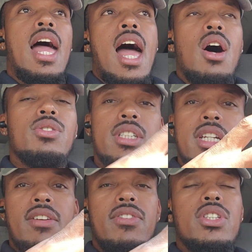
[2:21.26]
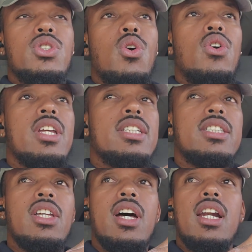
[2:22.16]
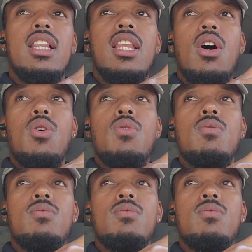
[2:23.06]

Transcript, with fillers: housing inventory is still at a low.